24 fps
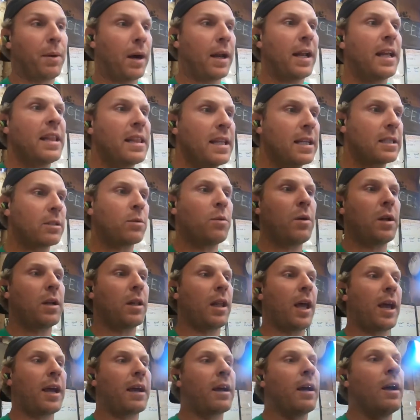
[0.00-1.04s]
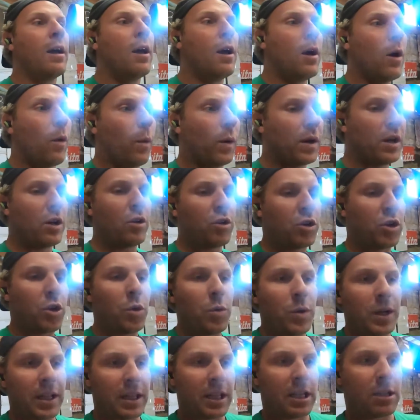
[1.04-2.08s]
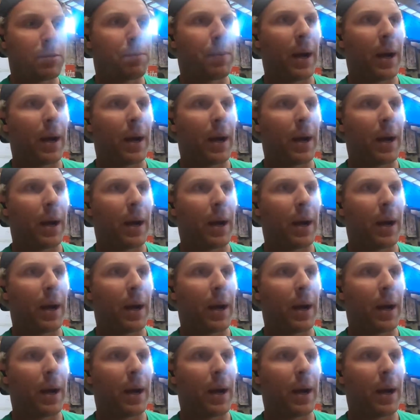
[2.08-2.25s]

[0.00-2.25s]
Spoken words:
But in this one, like when you're doing these